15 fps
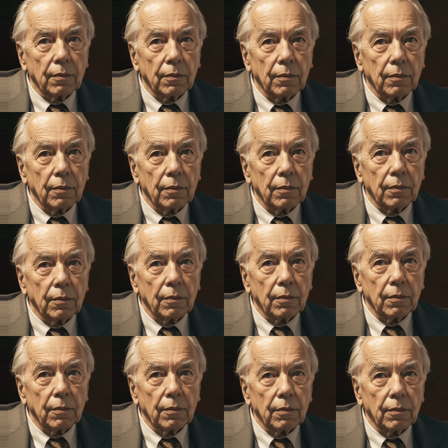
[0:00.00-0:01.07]

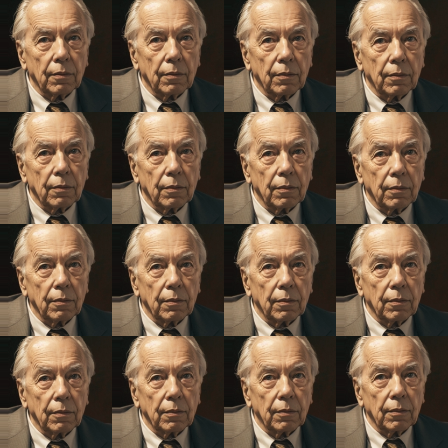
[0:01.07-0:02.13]

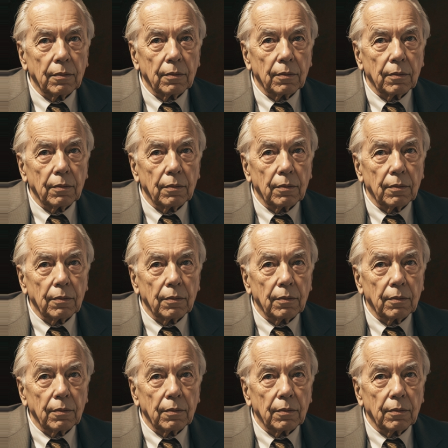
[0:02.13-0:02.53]
[no speech]